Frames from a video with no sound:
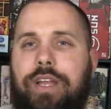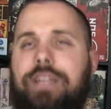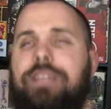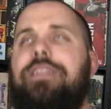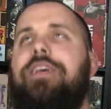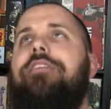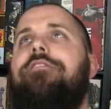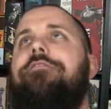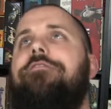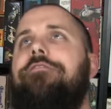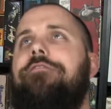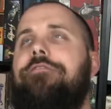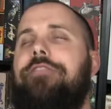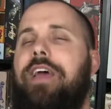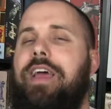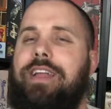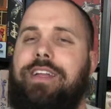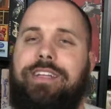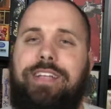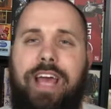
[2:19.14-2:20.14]
it is a
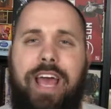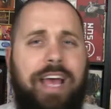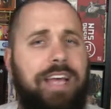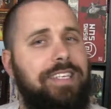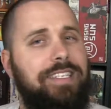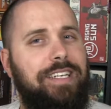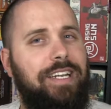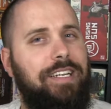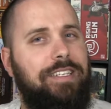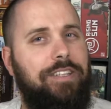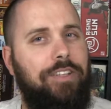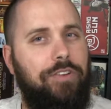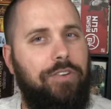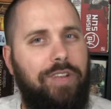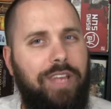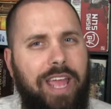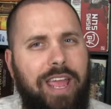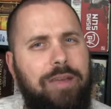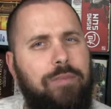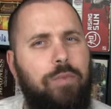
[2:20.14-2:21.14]
fantastic little
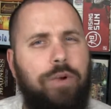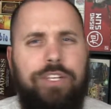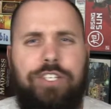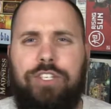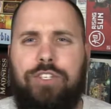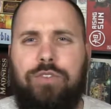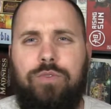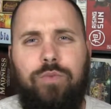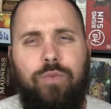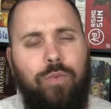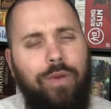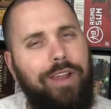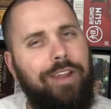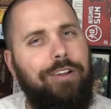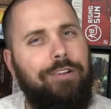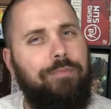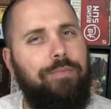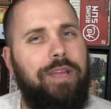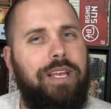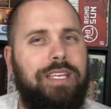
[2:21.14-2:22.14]
game, which is
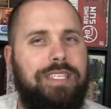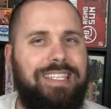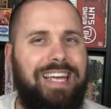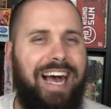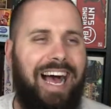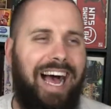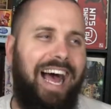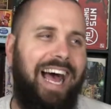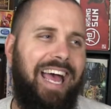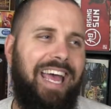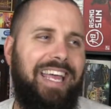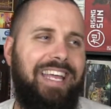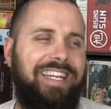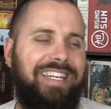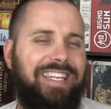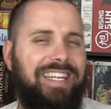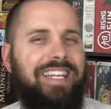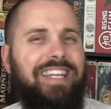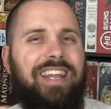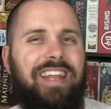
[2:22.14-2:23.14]
weird because I
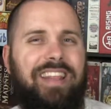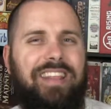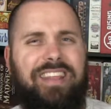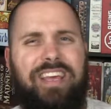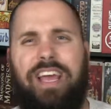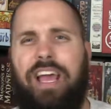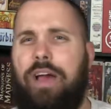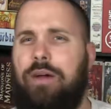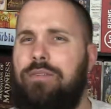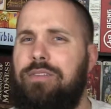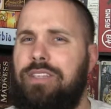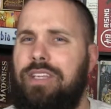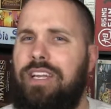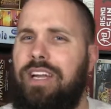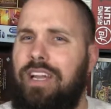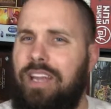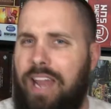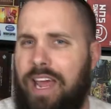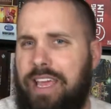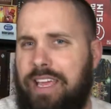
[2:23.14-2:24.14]
didn't think I was
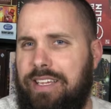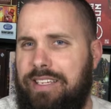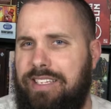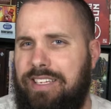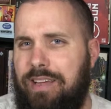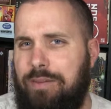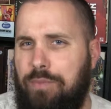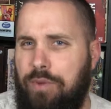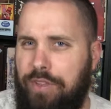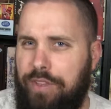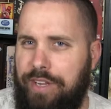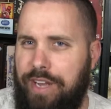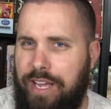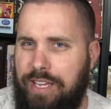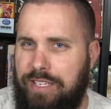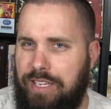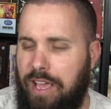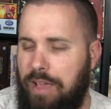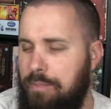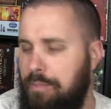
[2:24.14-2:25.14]
going to like Istanbul the
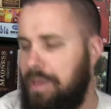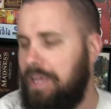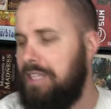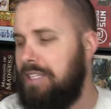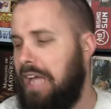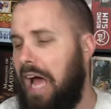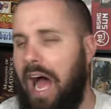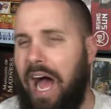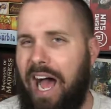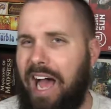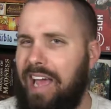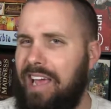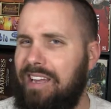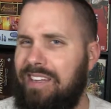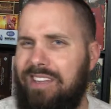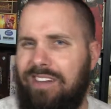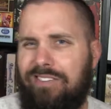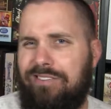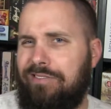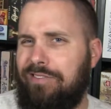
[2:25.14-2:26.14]
Dice Game, because I
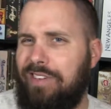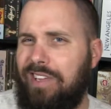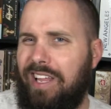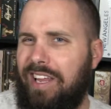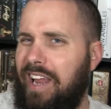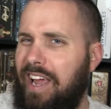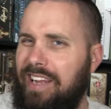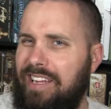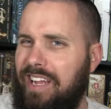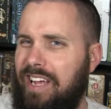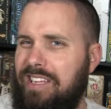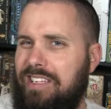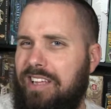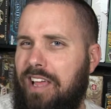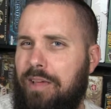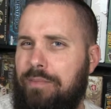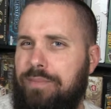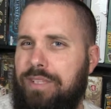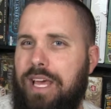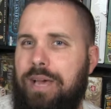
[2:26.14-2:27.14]
don't really like dice
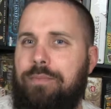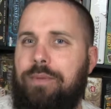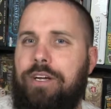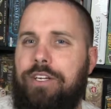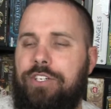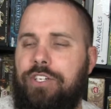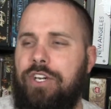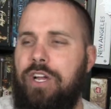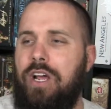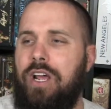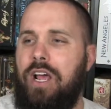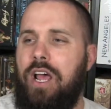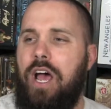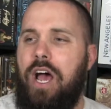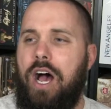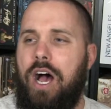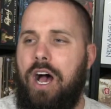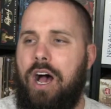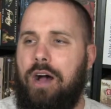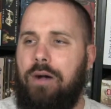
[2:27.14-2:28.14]
games that much.
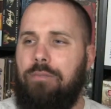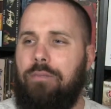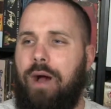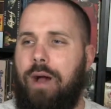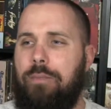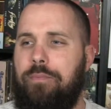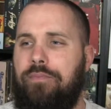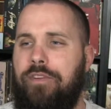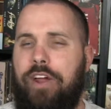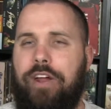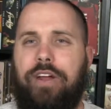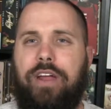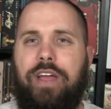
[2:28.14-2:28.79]
I've